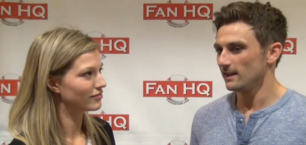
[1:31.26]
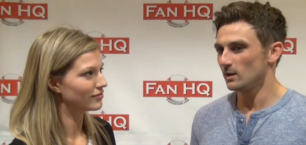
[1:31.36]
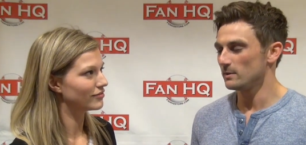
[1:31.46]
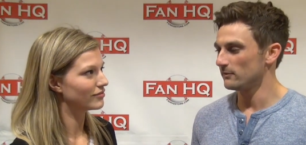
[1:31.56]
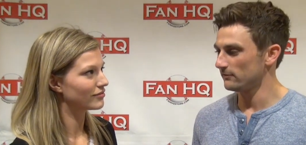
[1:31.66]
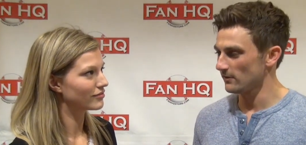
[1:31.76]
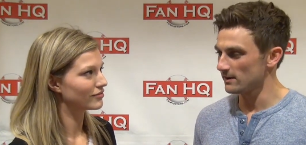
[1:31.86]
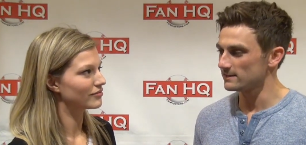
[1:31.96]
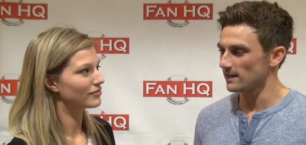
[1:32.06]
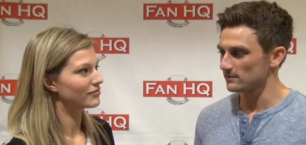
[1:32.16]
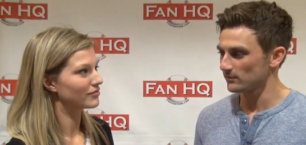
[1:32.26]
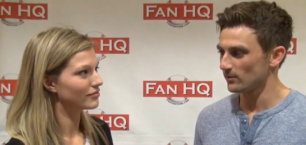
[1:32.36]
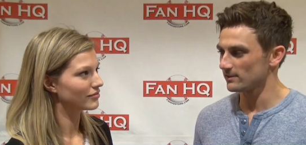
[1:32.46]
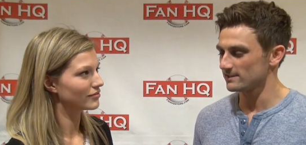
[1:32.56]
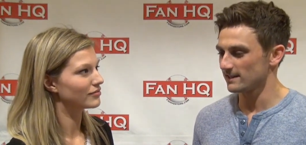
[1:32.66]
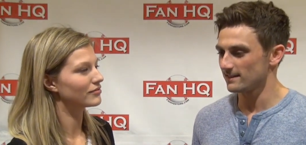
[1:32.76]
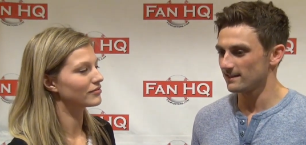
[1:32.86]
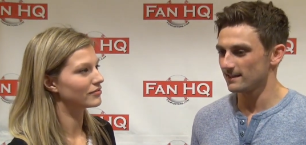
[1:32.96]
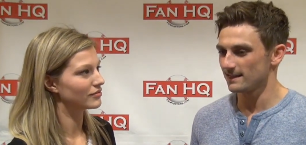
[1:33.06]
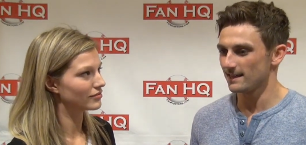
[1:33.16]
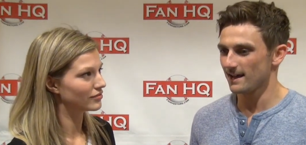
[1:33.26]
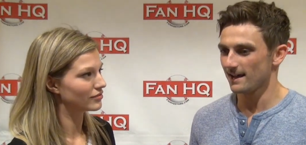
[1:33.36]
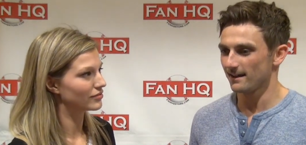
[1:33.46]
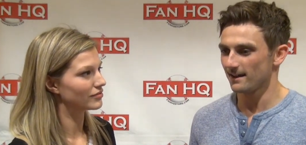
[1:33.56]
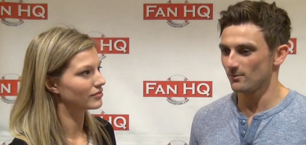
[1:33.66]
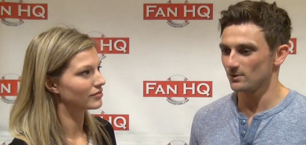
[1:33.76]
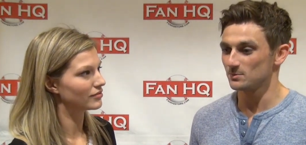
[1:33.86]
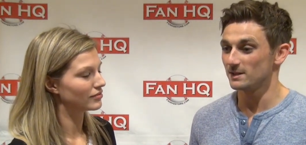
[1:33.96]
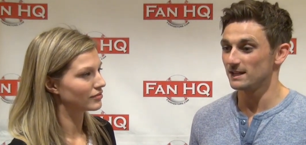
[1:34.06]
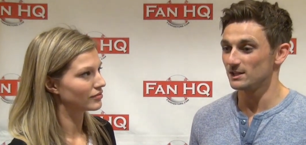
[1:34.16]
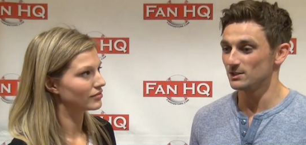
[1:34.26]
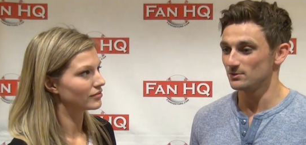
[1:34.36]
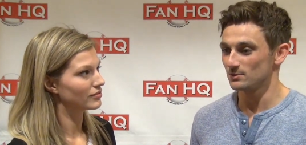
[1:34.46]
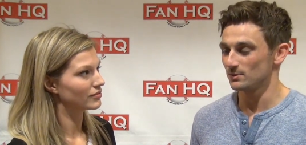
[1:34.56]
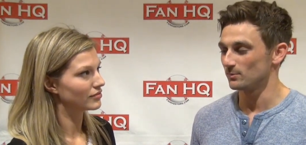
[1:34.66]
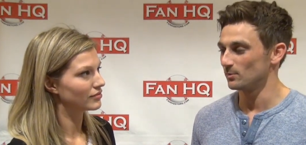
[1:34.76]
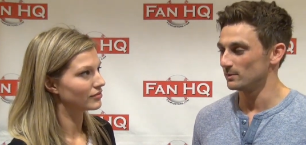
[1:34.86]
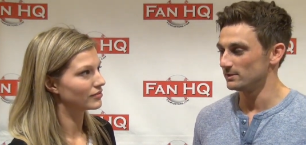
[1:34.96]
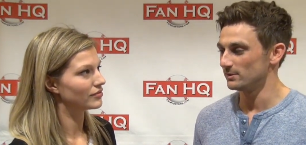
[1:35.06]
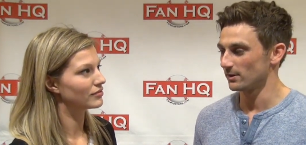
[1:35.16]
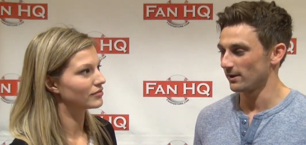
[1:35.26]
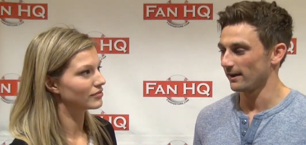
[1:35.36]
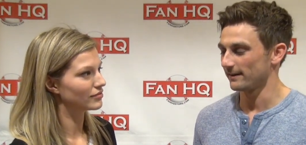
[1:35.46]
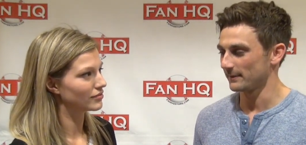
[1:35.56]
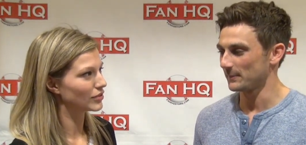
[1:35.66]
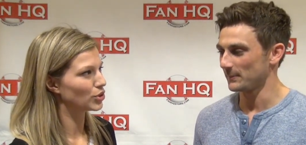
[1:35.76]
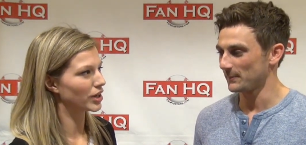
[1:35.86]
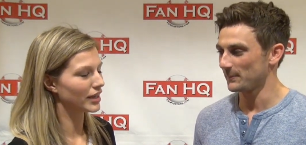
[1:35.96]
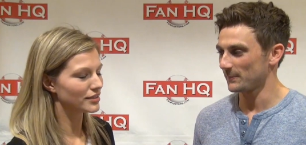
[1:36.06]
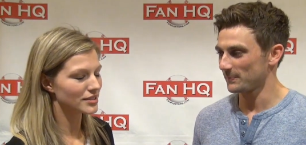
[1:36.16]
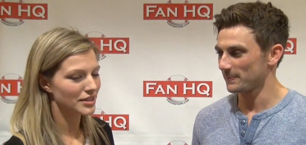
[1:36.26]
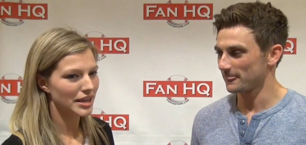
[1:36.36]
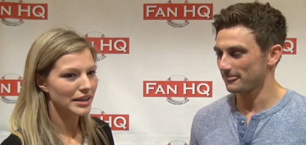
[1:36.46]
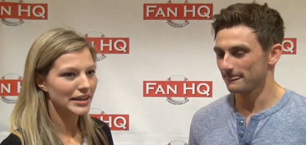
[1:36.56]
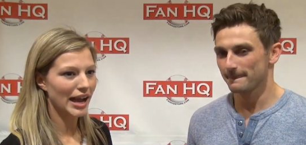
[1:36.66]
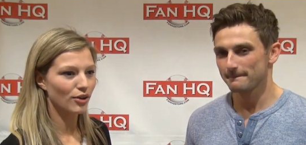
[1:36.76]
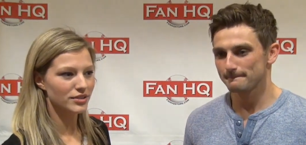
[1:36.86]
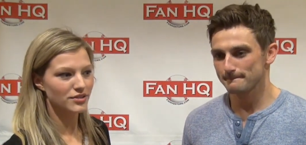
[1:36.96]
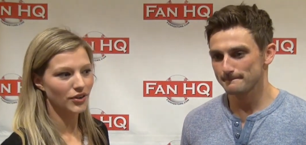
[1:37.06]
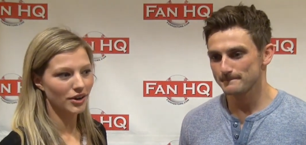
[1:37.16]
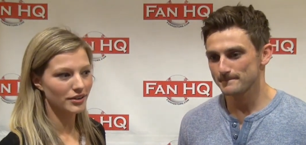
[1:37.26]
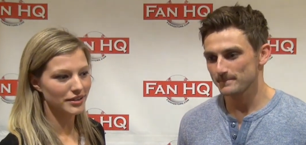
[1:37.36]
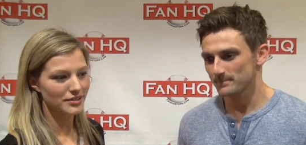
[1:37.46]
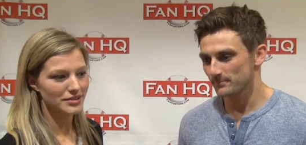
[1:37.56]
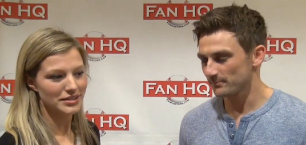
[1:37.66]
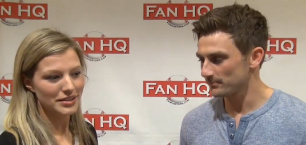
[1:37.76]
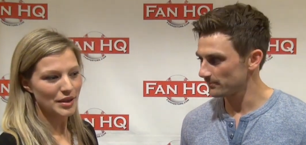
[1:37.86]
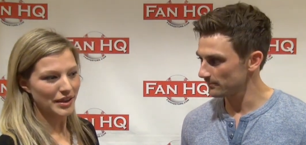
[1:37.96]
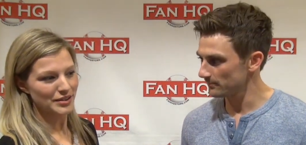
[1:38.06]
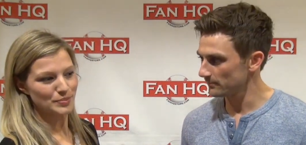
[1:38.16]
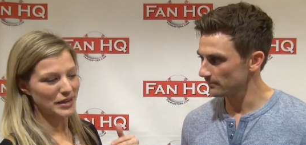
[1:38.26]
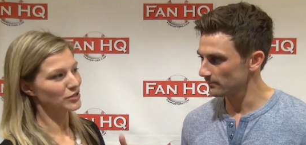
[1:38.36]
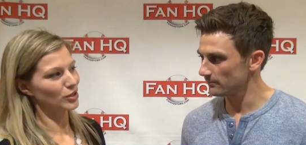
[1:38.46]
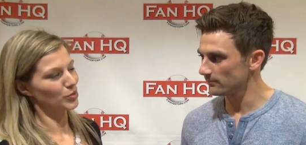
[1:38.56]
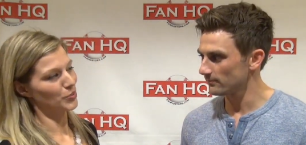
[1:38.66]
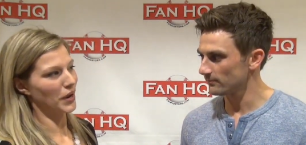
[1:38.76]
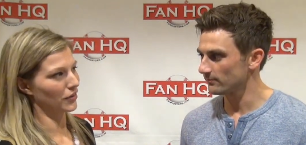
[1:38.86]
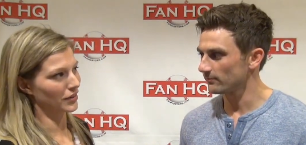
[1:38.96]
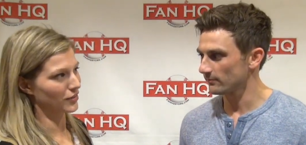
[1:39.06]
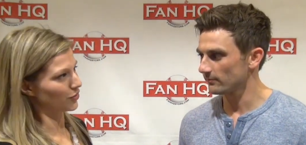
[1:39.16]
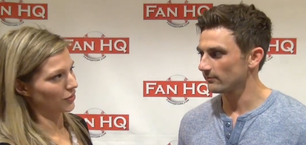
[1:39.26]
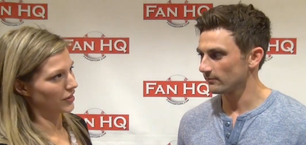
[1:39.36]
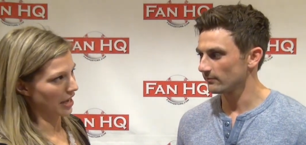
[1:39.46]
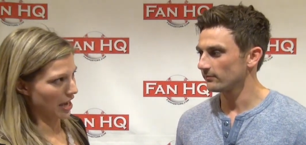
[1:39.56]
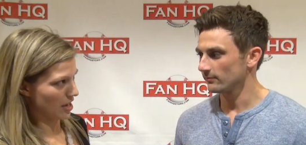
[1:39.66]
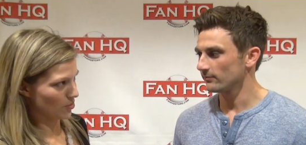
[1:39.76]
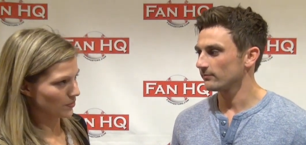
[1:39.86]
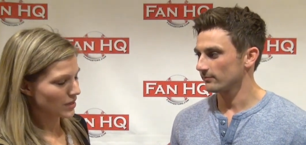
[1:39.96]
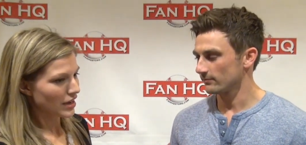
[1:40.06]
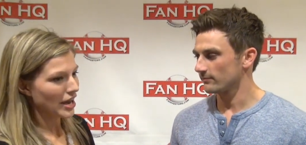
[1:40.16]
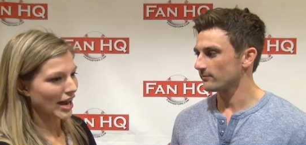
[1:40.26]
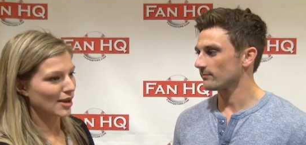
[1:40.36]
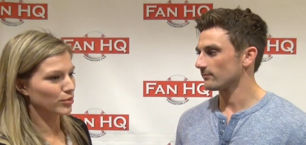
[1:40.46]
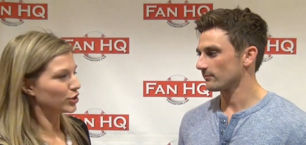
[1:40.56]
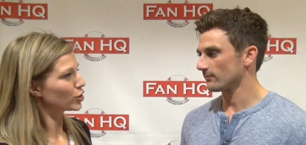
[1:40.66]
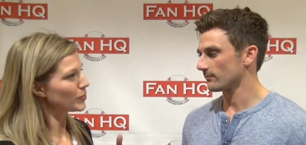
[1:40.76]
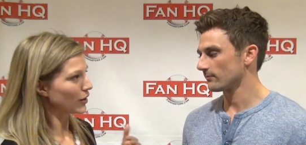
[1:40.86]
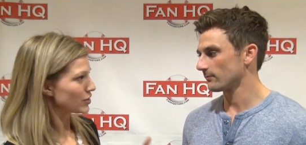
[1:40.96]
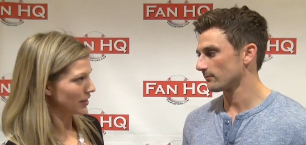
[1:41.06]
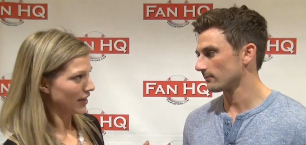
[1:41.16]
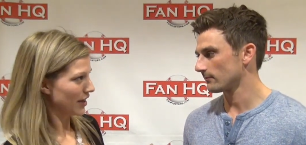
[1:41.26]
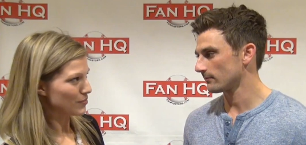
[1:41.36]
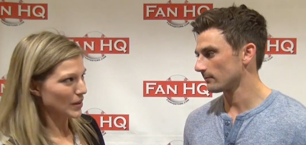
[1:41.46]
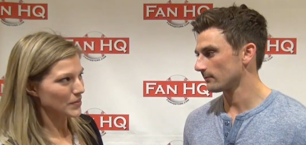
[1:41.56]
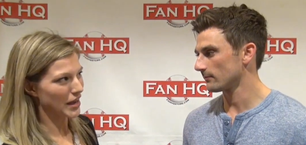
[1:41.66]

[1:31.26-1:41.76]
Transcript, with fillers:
Speaker 1: It'll be a fun test for us, and I think that once we get used to it, we'll be doing okay.
Speaker 2: Great. Now, as far as mentally preparing for the game, when you're about to kick maybe